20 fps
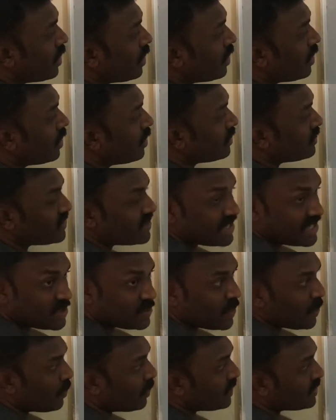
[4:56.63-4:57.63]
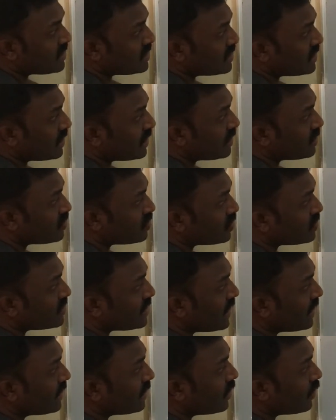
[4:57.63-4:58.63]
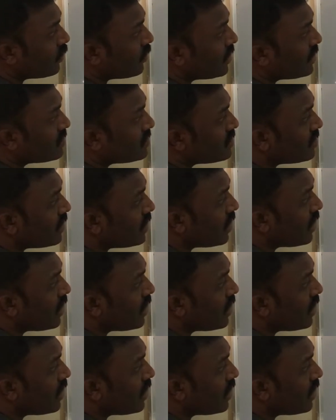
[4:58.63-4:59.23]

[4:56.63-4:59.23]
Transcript: 6 people is there. So center means